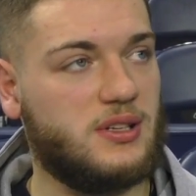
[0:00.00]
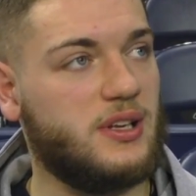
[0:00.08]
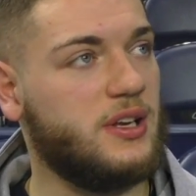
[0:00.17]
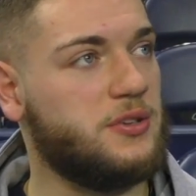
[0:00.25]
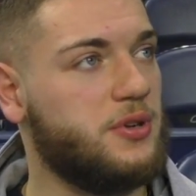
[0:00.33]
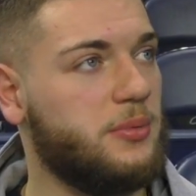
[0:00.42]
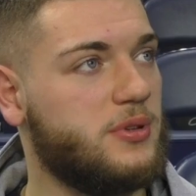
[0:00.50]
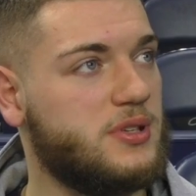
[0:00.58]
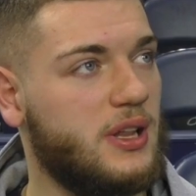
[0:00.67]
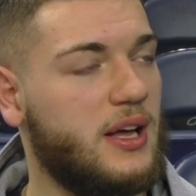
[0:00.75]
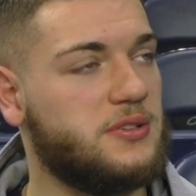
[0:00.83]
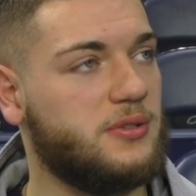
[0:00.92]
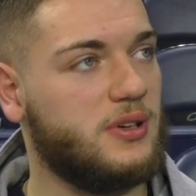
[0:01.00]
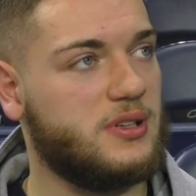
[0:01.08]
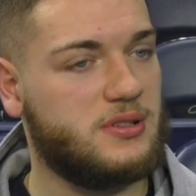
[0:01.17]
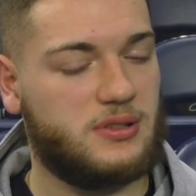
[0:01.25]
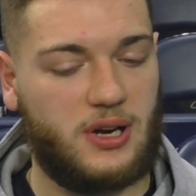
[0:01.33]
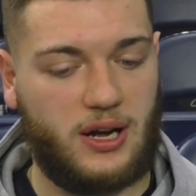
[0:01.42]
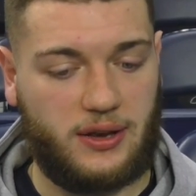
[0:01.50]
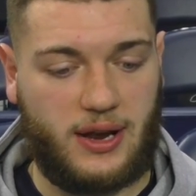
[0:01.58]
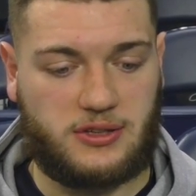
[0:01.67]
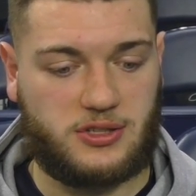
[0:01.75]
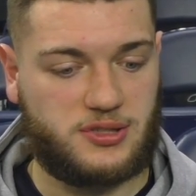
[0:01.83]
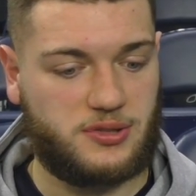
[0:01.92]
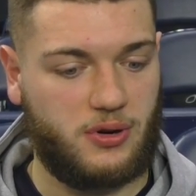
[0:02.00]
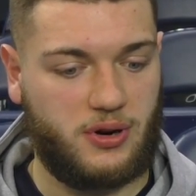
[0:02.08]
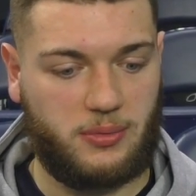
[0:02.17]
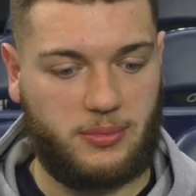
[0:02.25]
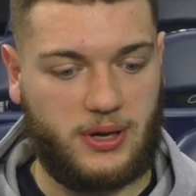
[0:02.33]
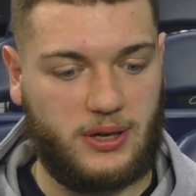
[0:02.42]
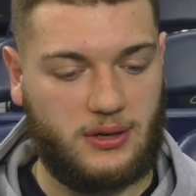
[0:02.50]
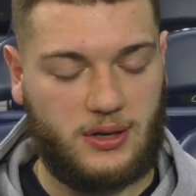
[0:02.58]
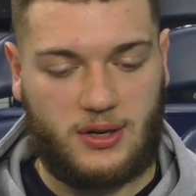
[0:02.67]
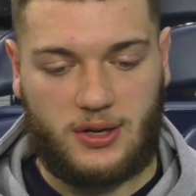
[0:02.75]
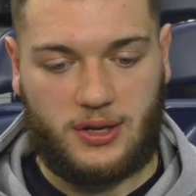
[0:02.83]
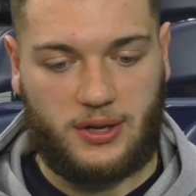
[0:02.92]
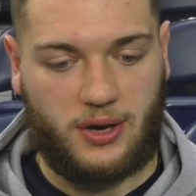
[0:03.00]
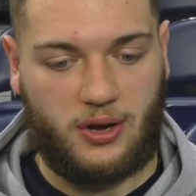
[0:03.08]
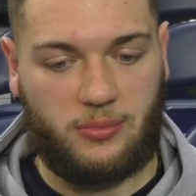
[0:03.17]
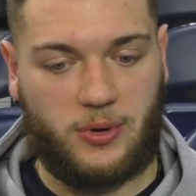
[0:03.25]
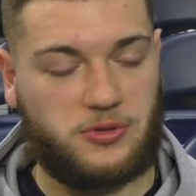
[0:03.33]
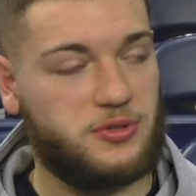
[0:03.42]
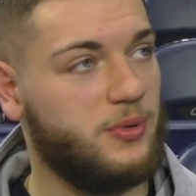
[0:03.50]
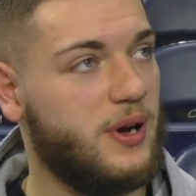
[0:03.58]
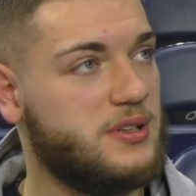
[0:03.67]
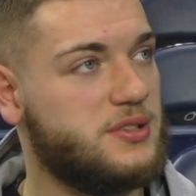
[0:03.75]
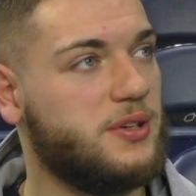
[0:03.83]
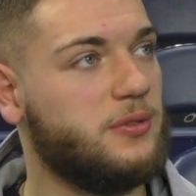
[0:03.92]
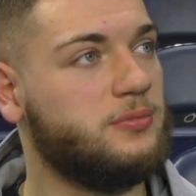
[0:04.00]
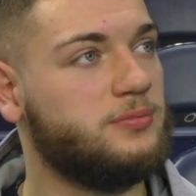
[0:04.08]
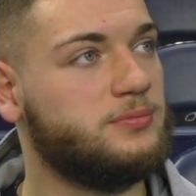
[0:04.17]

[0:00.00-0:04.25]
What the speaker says: He contributes a lot to us, not just scoring, but, you know, emotion-wise too.